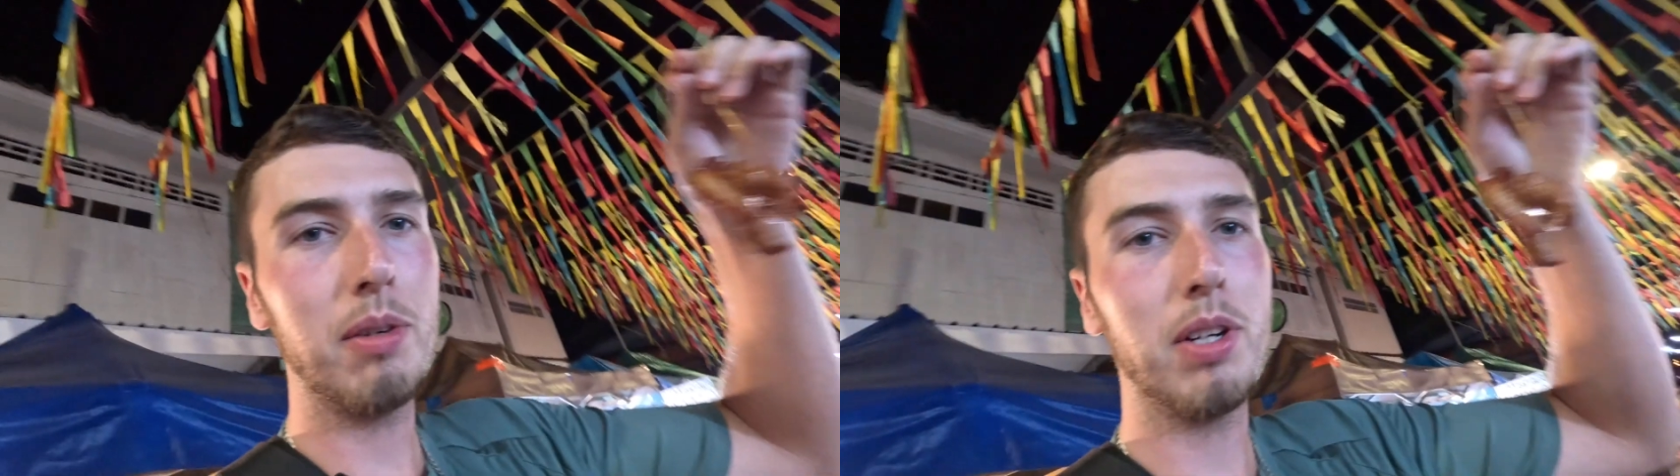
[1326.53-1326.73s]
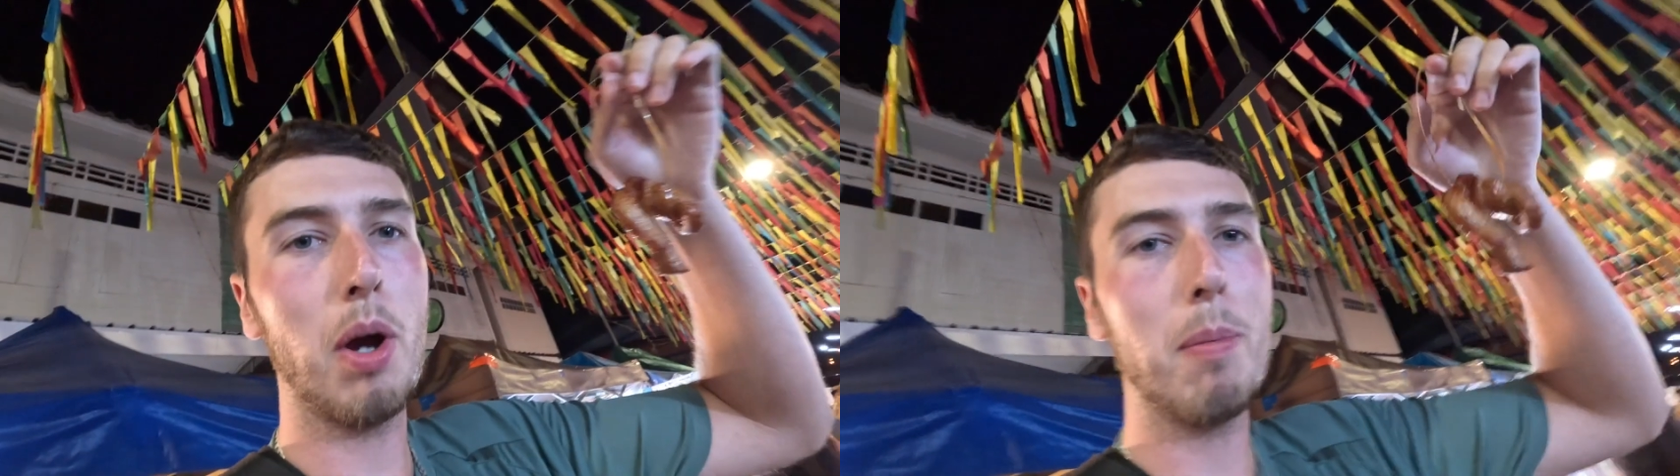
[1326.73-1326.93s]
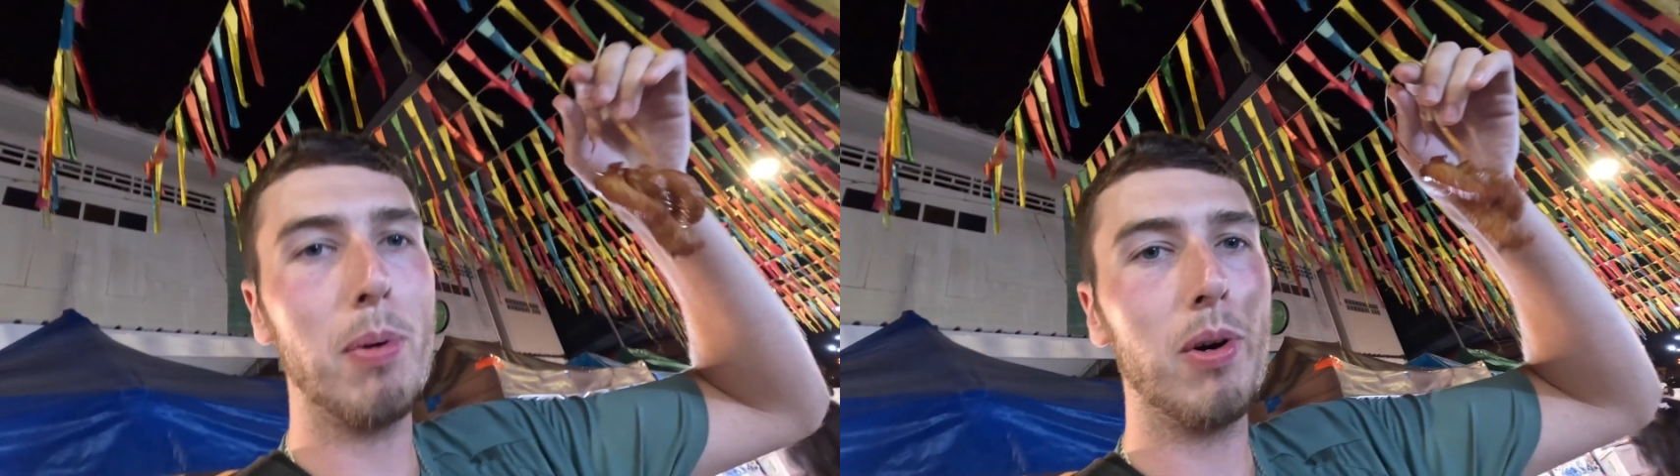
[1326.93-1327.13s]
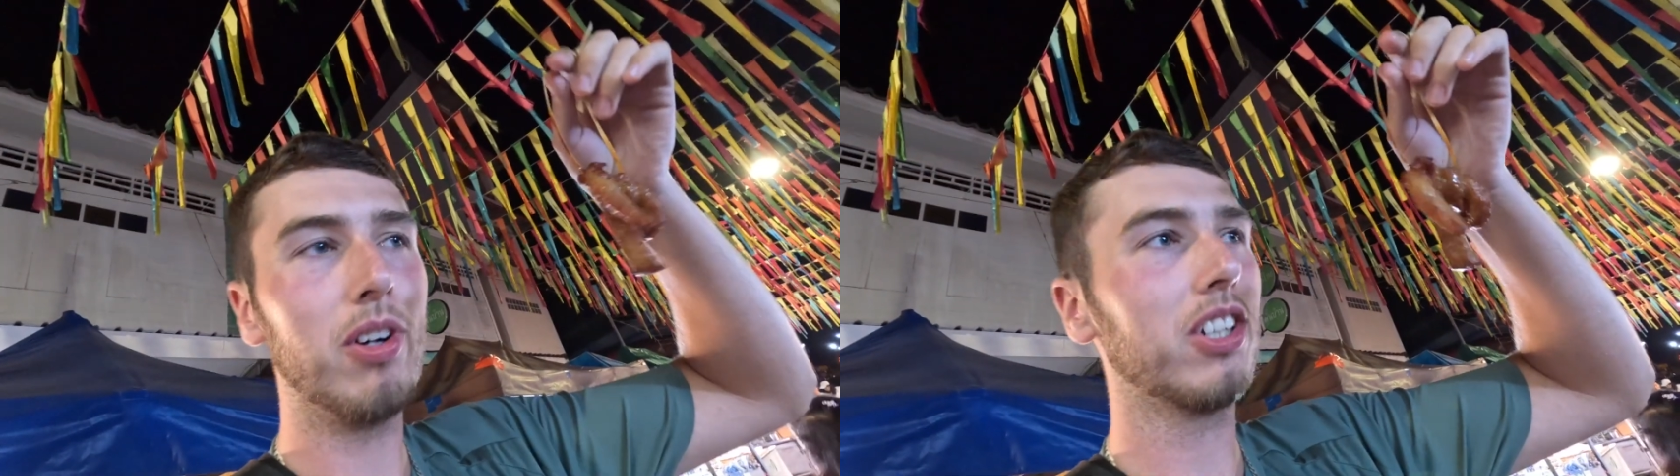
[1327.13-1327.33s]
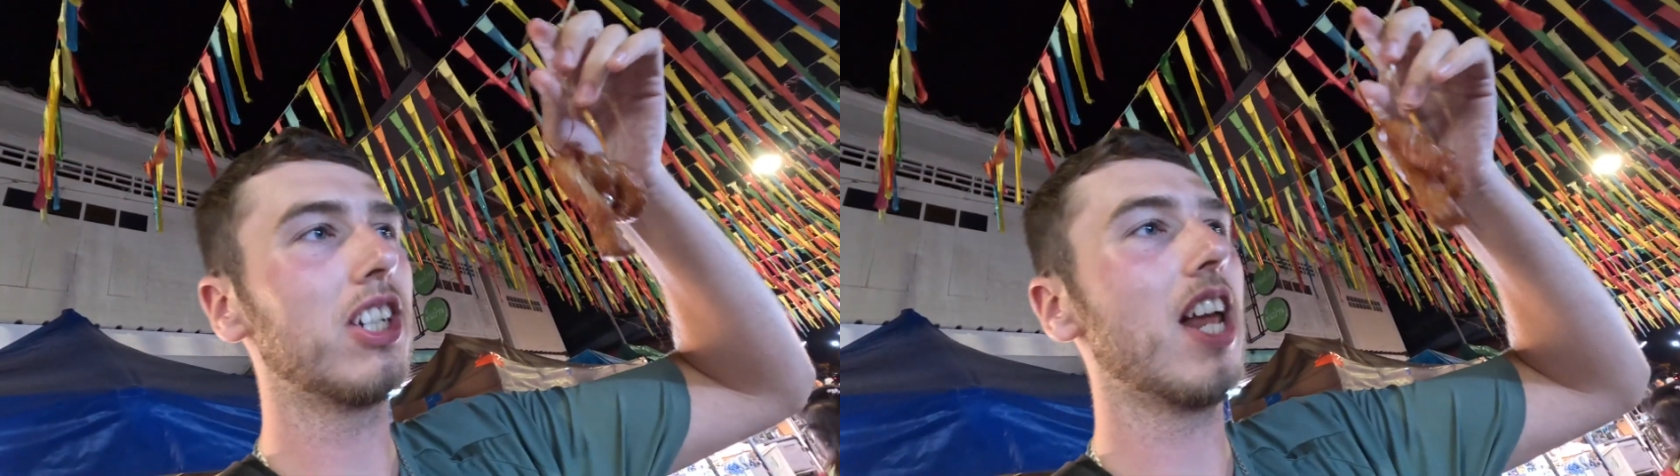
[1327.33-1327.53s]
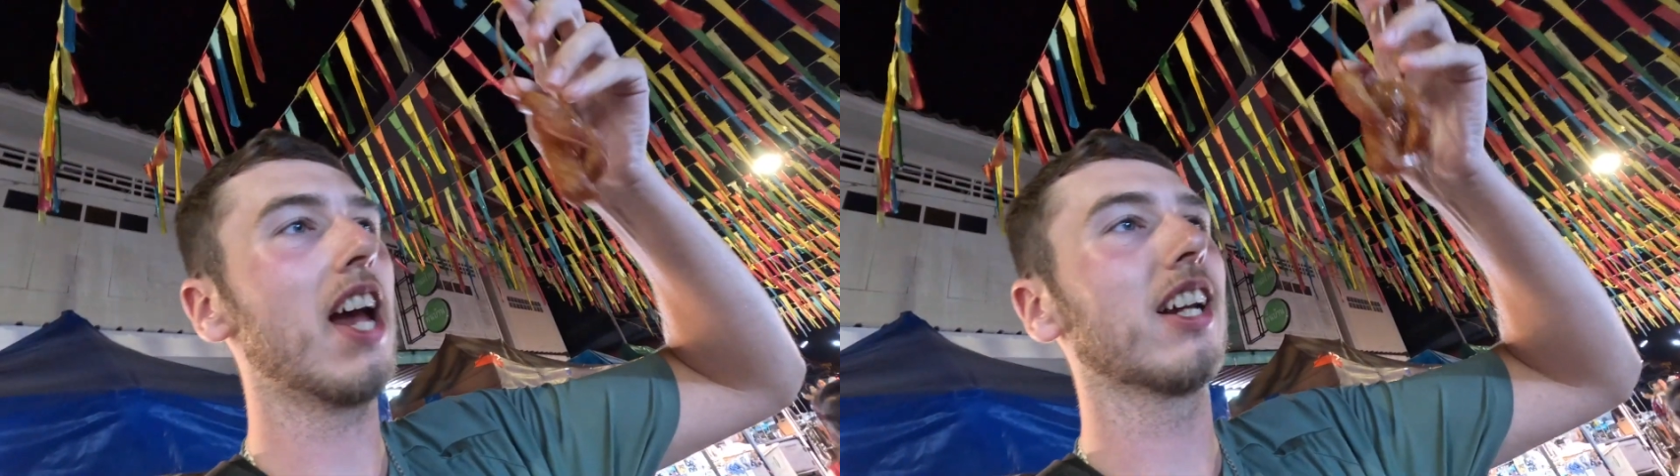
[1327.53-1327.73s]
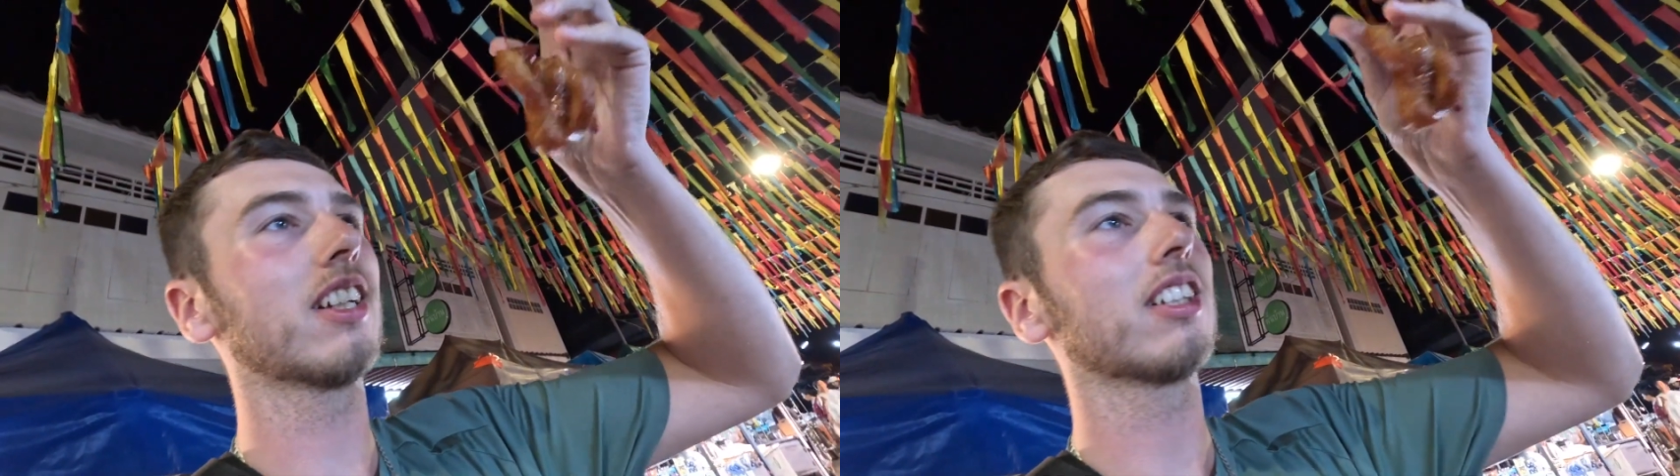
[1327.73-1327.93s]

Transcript: here we go, pork neck.